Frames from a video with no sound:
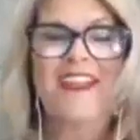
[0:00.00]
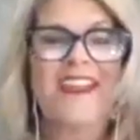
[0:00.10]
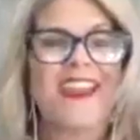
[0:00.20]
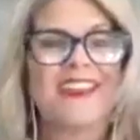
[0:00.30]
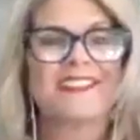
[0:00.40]

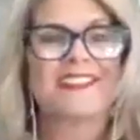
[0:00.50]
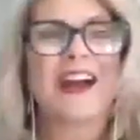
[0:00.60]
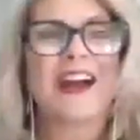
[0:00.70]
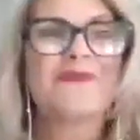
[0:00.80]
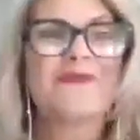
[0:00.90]
And
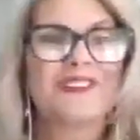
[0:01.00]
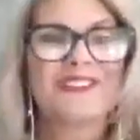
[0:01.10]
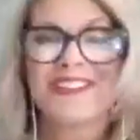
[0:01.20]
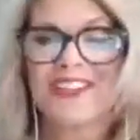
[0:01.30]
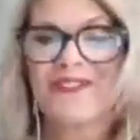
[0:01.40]
I will
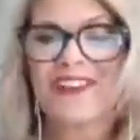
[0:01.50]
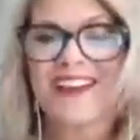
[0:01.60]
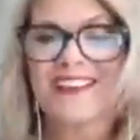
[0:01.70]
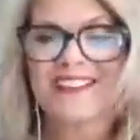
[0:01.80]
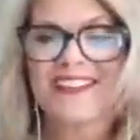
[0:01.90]
see you guys